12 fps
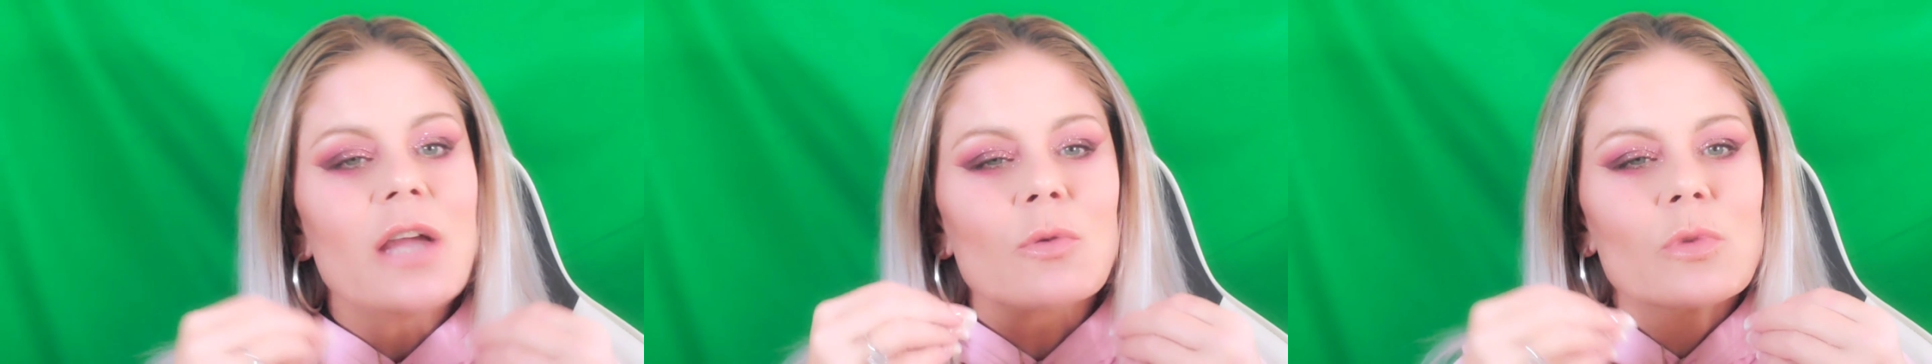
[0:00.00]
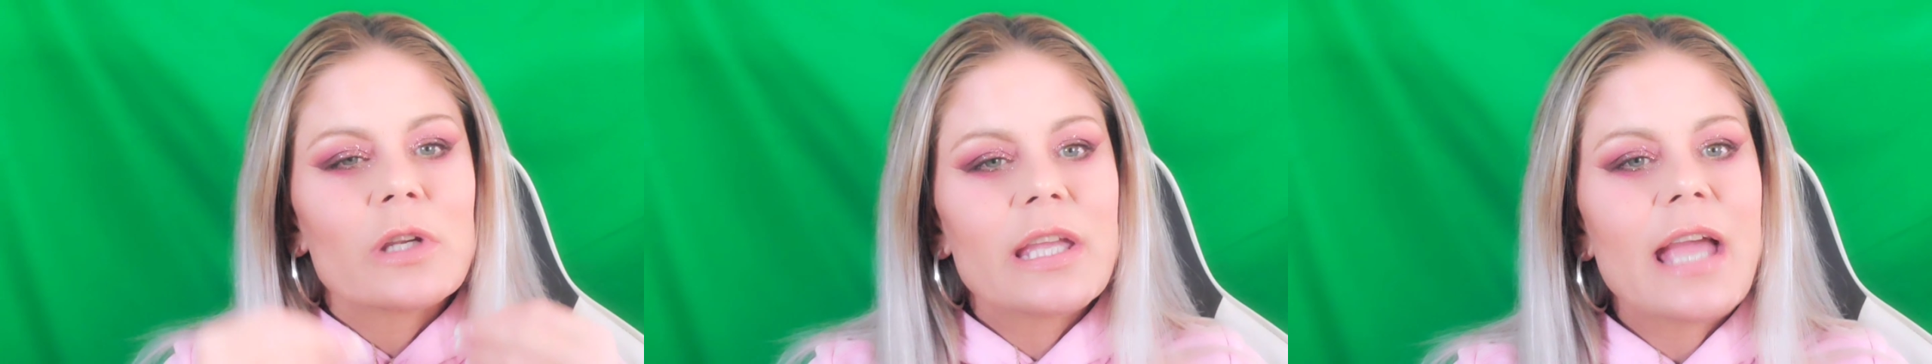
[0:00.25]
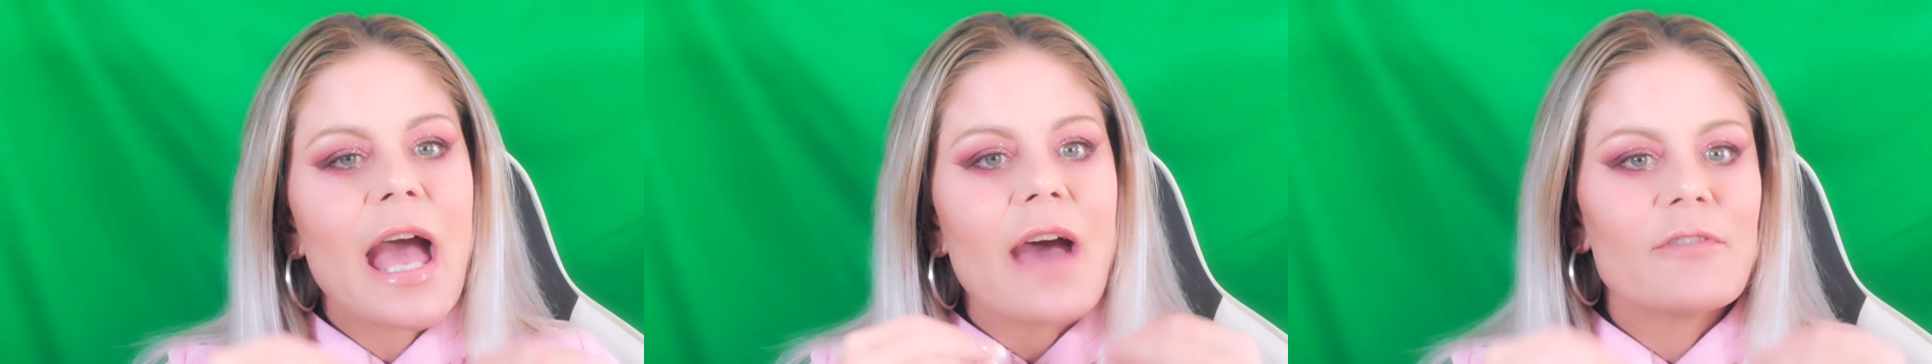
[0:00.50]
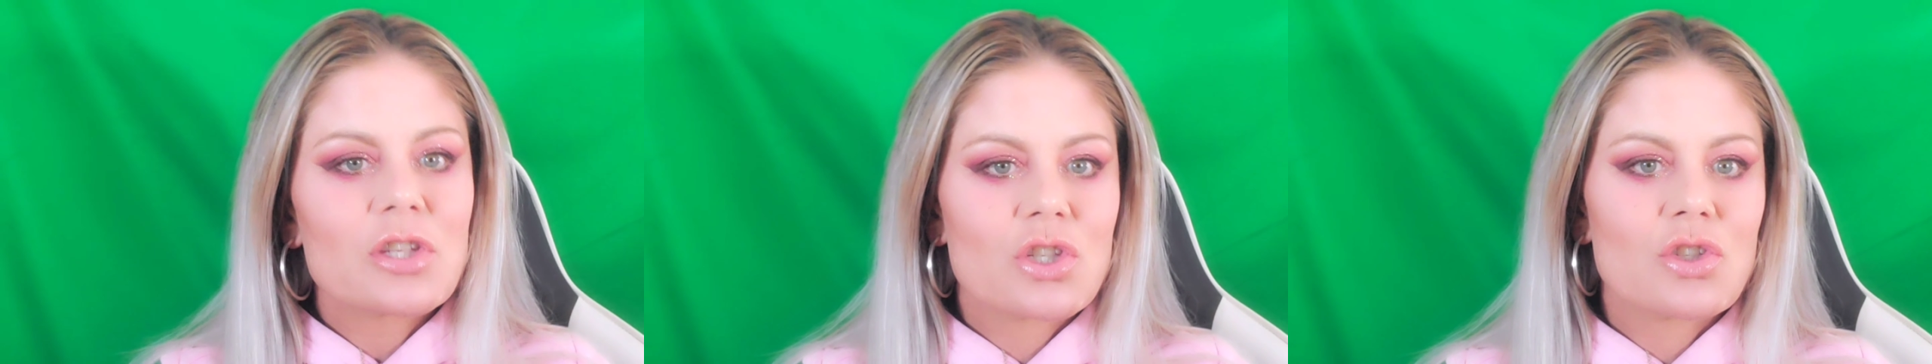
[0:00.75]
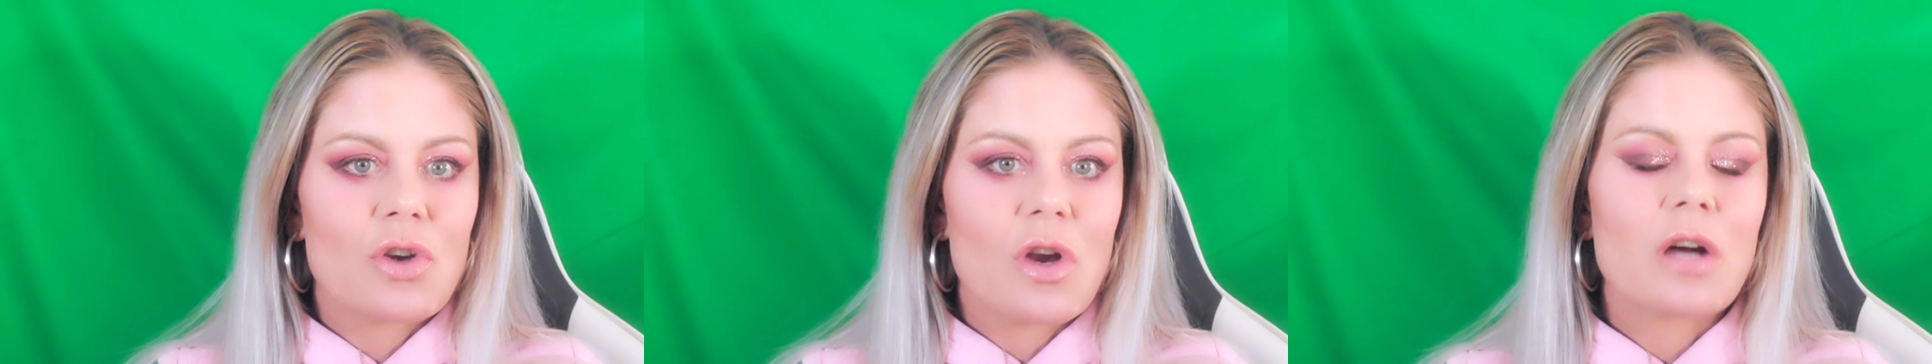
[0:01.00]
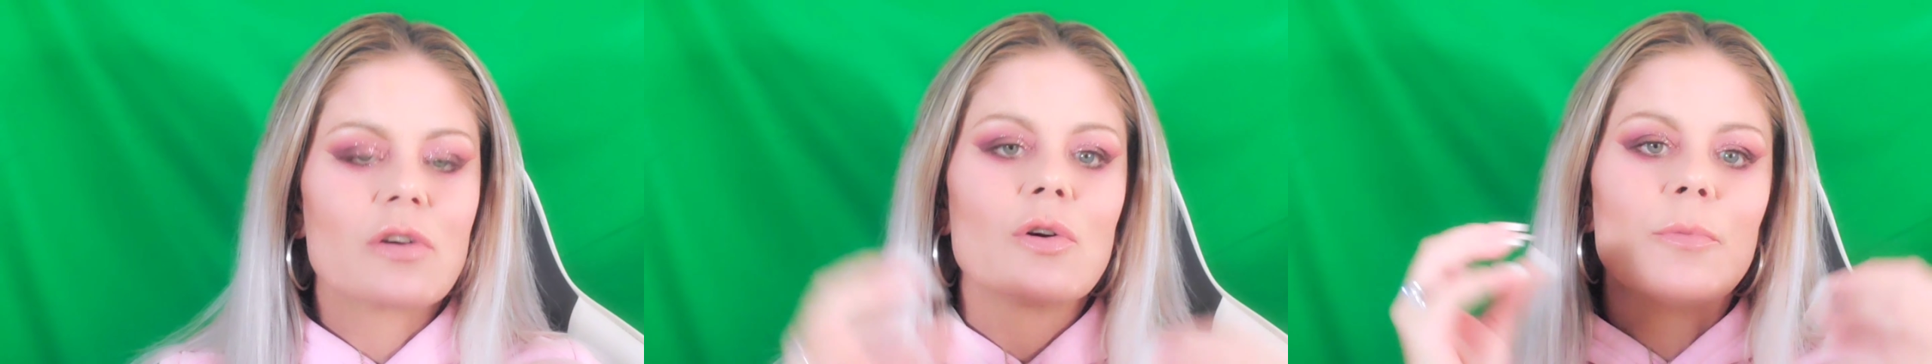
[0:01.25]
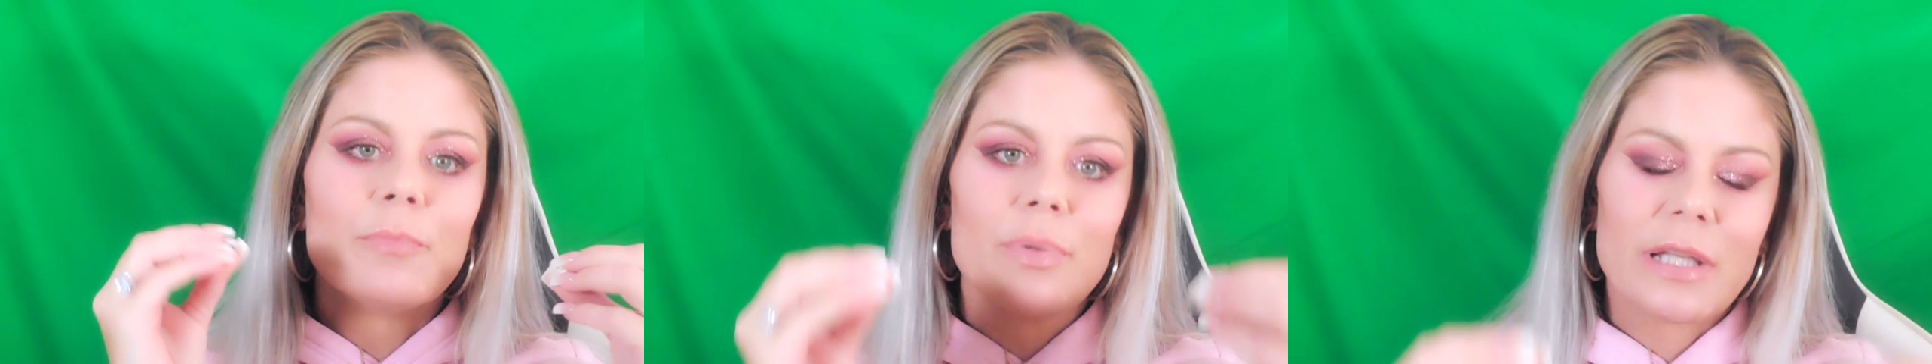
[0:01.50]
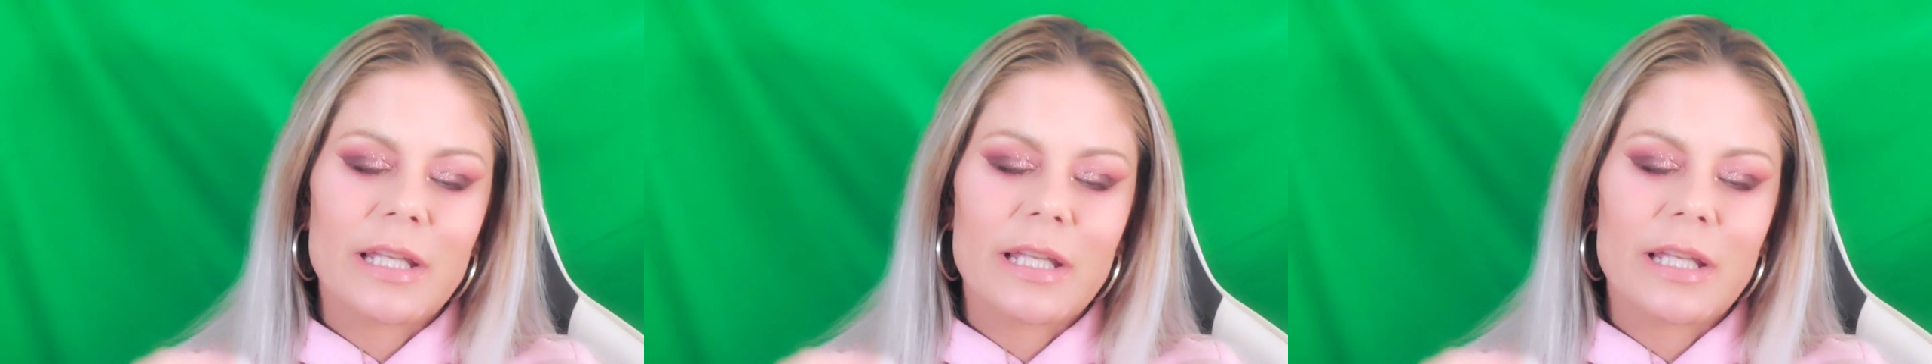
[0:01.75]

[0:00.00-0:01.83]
and really have a struggle